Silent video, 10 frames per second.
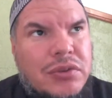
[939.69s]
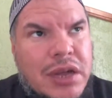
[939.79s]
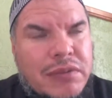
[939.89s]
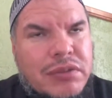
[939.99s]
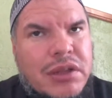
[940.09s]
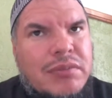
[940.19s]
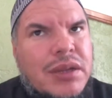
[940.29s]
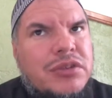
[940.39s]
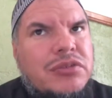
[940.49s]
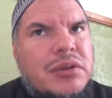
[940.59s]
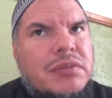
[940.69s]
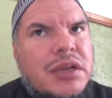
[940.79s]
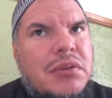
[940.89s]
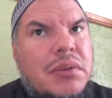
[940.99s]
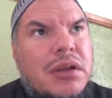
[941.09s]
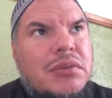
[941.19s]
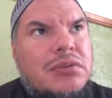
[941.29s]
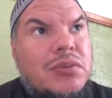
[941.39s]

I have to have mastery of the Arabic language.